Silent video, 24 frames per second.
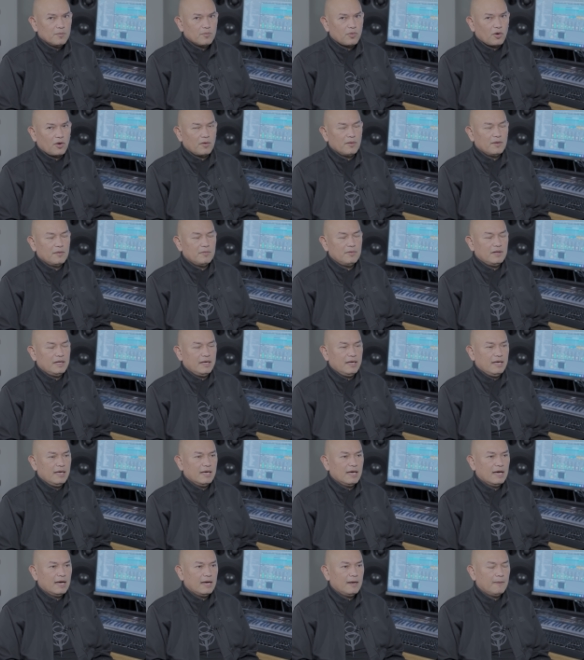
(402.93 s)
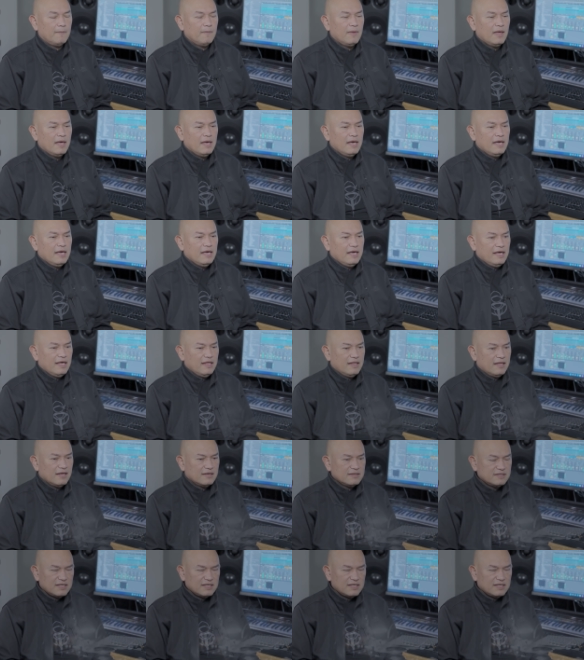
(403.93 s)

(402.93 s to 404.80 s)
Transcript: probably um, either